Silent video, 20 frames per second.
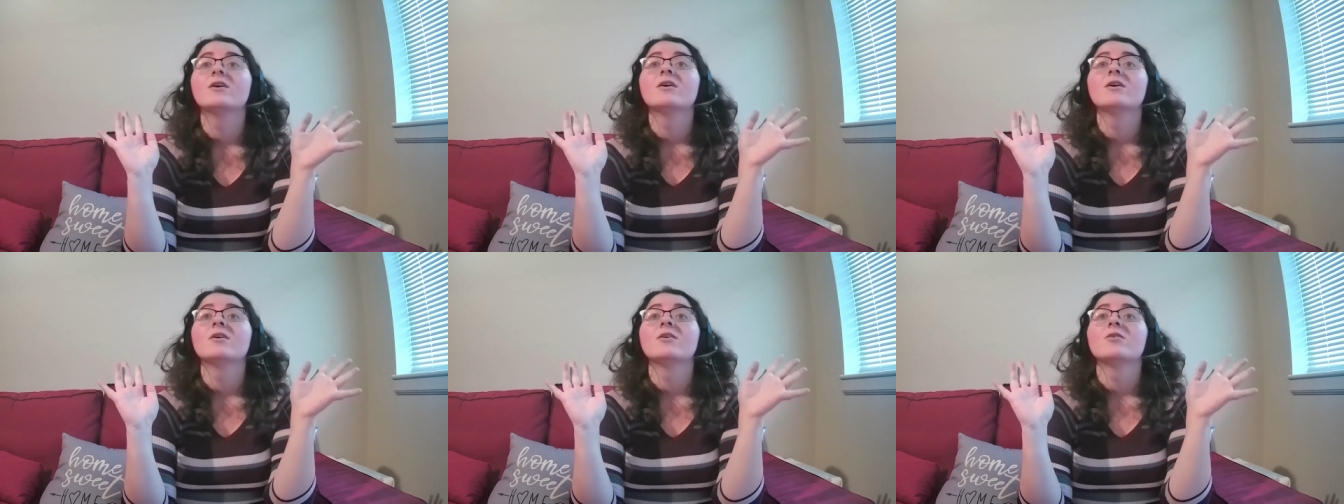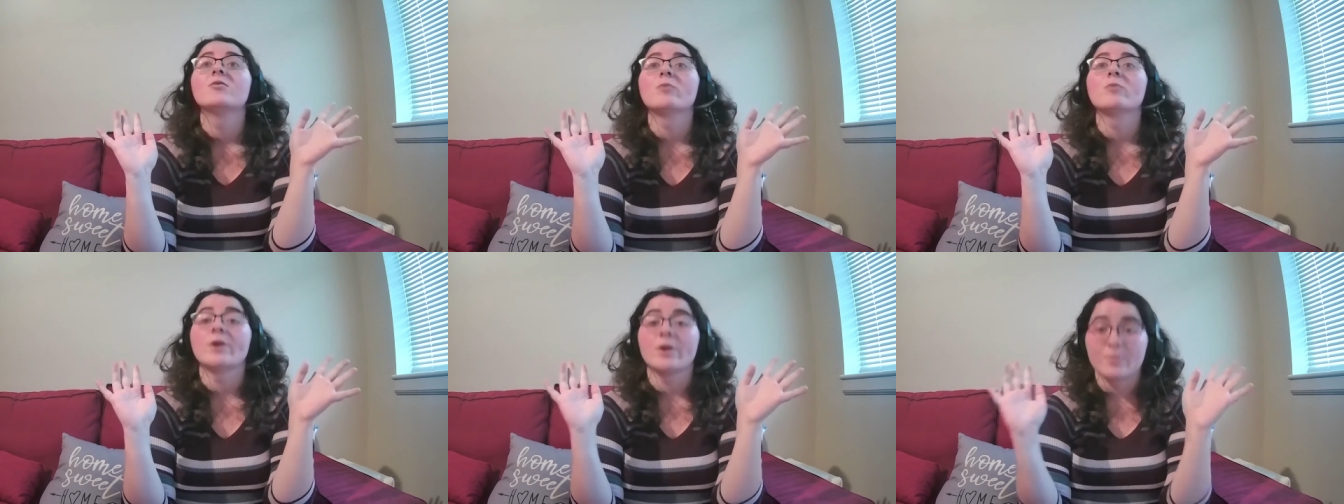
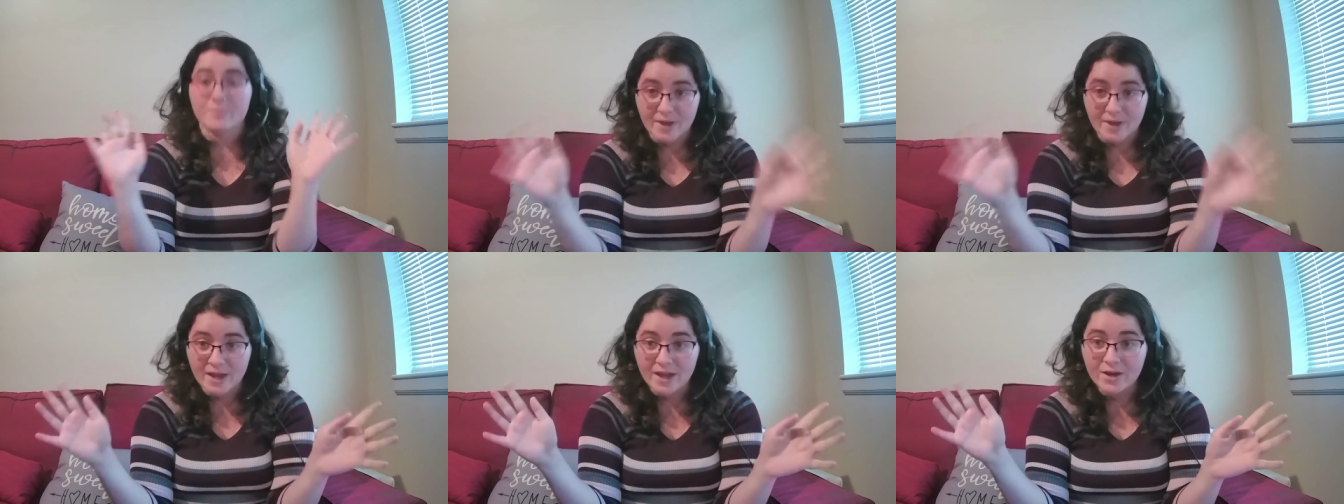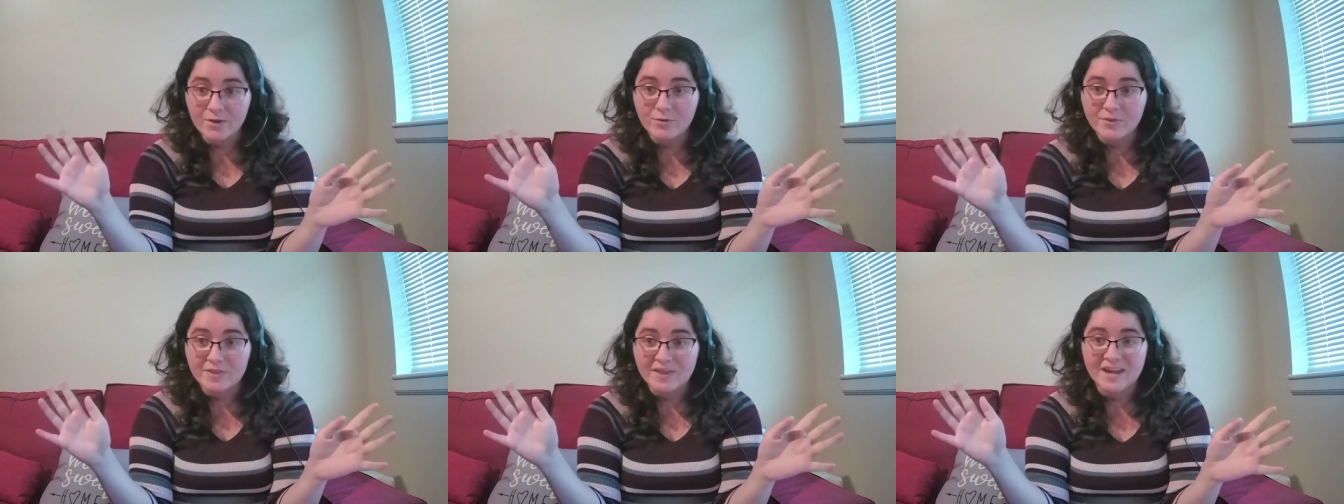we are back
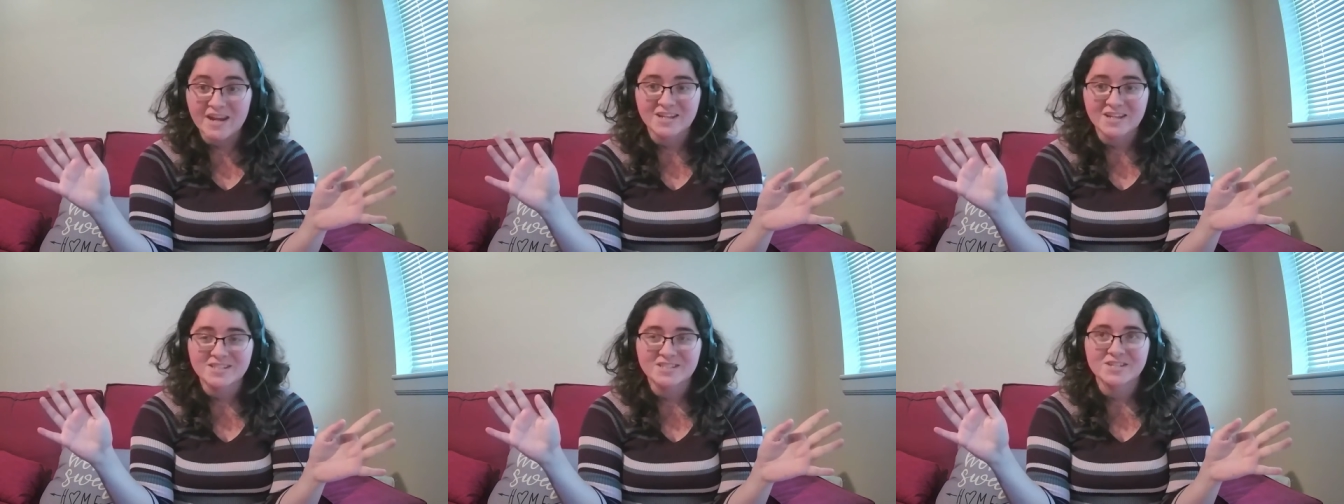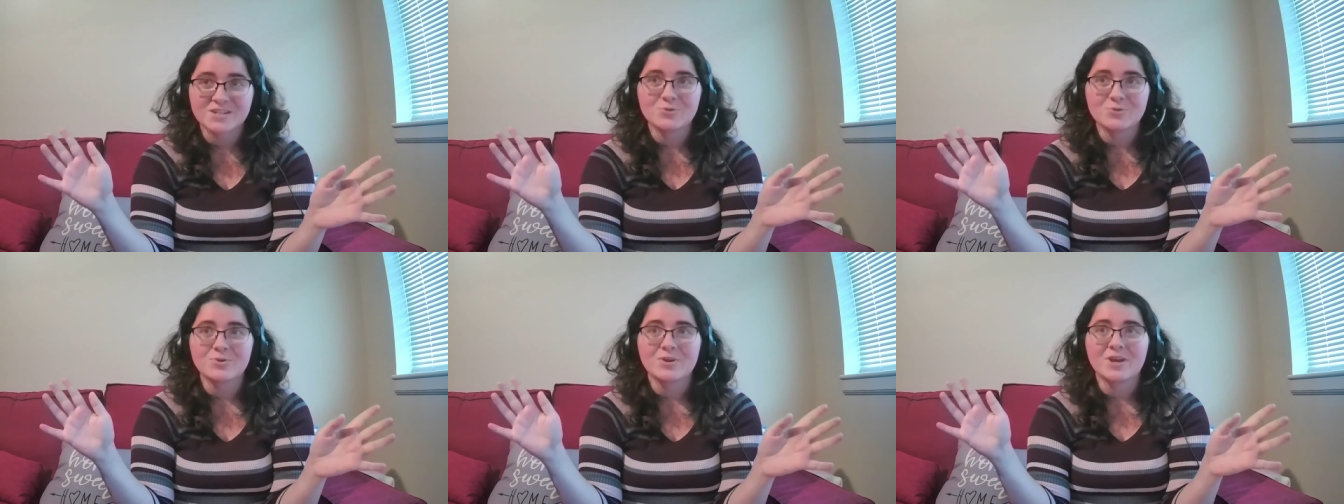with N X
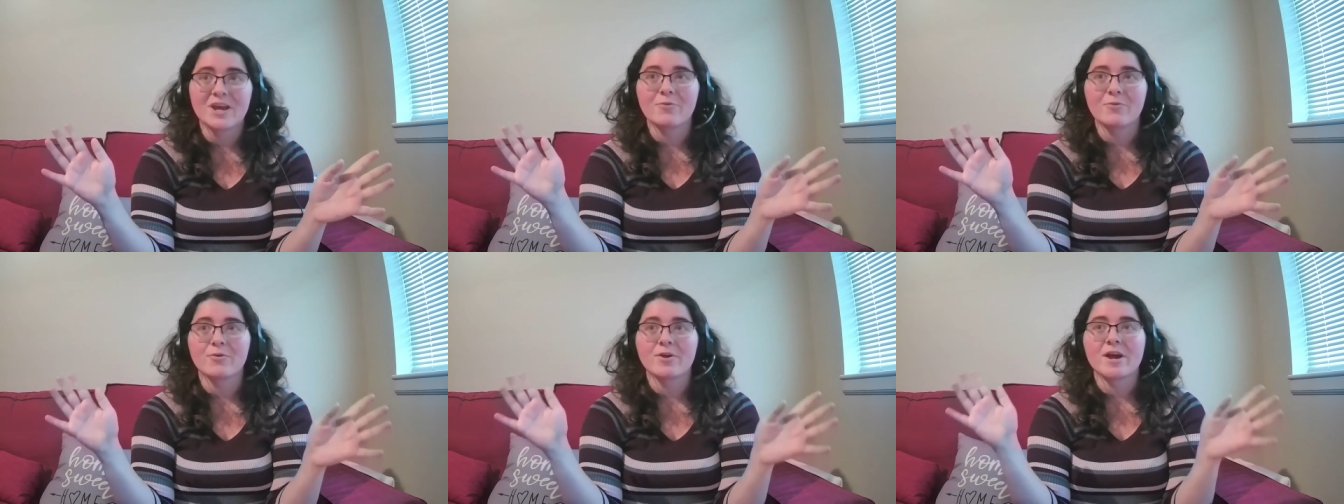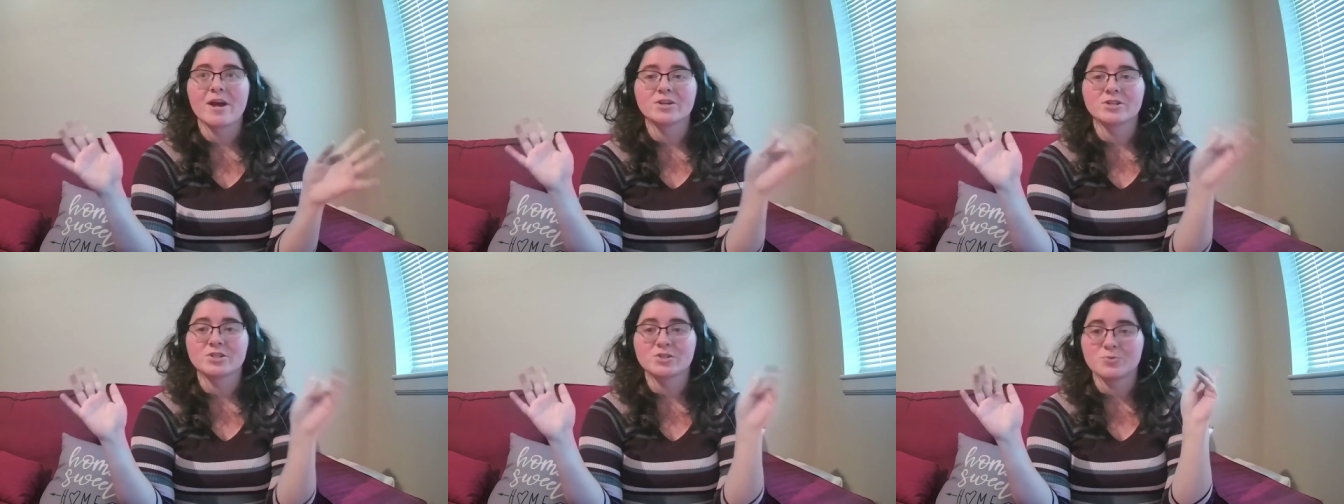T U K
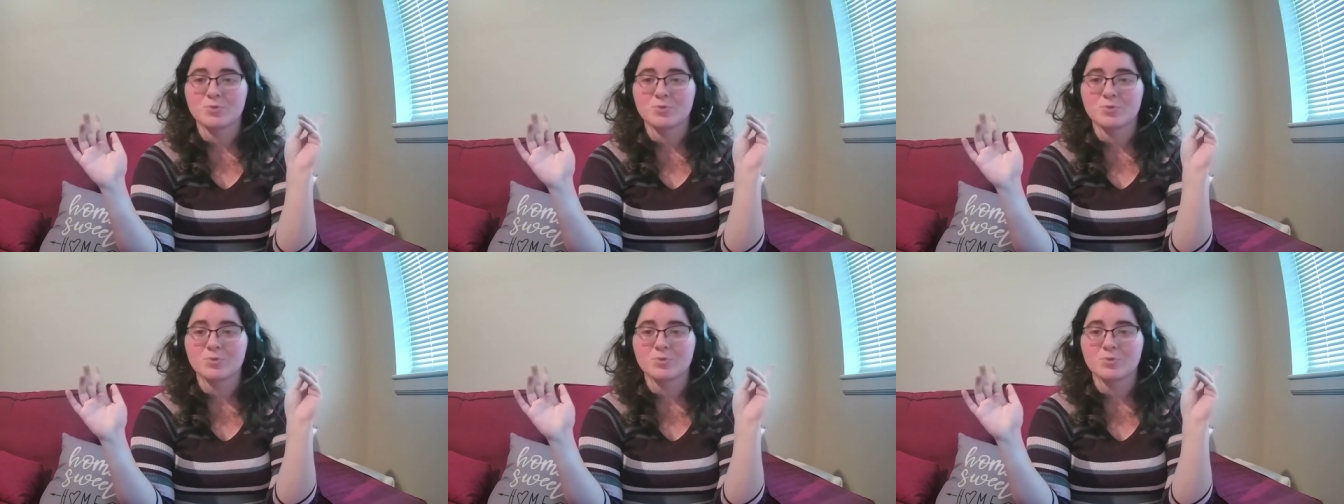reactions.